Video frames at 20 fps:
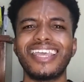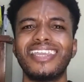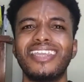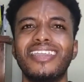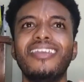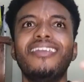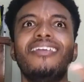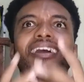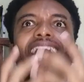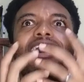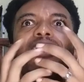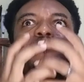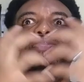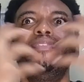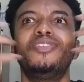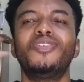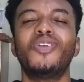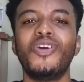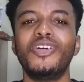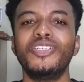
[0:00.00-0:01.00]
That's like
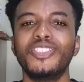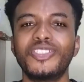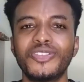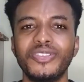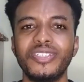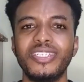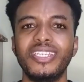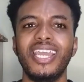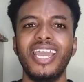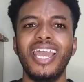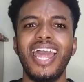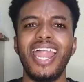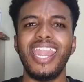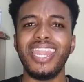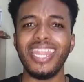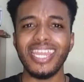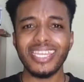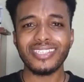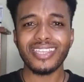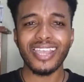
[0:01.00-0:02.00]
Cockpit
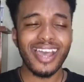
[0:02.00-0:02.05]
Country.